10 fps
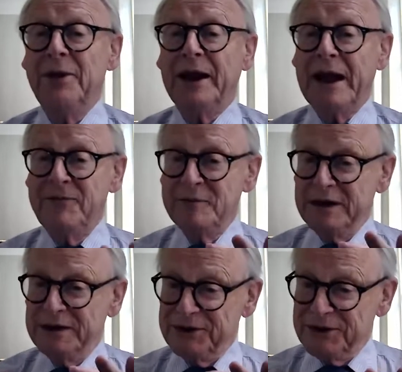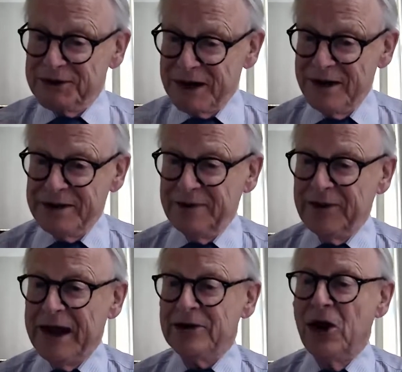The government has started
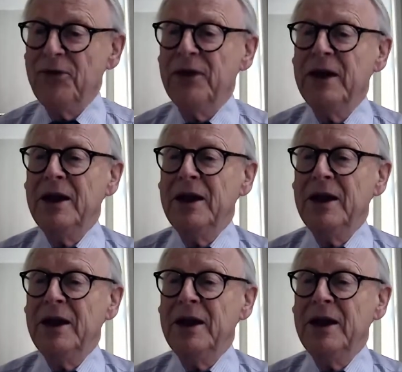that off.